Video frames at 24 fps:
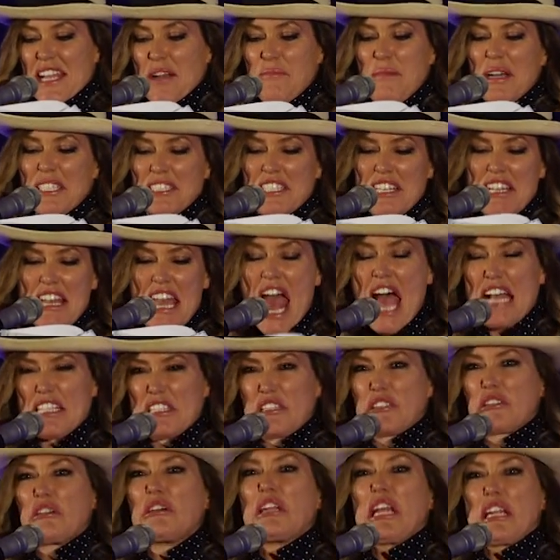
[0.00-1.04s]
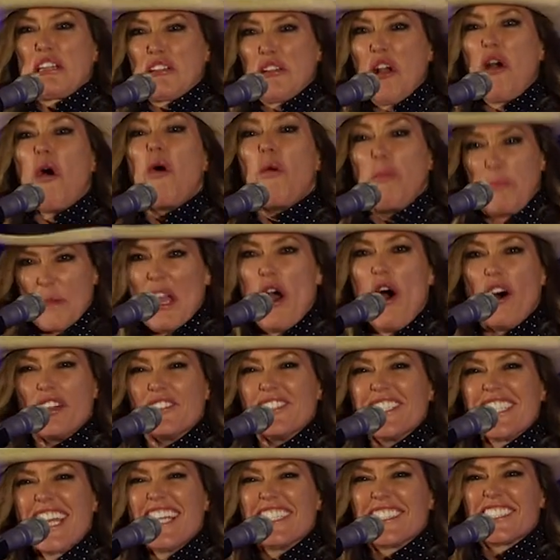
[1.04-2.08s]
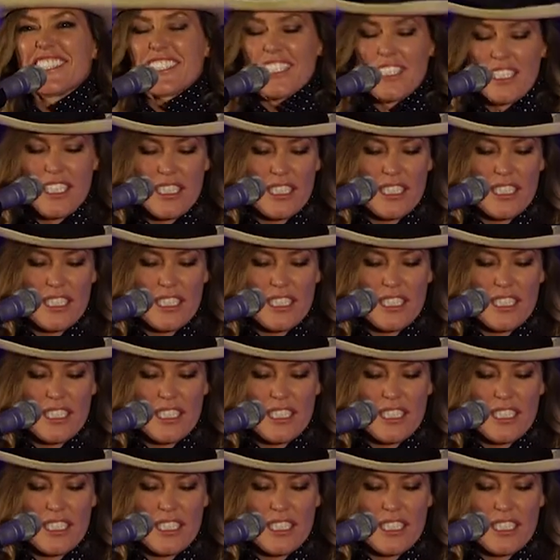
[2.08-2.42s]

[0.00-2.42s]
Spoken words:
much less could it go beyond it.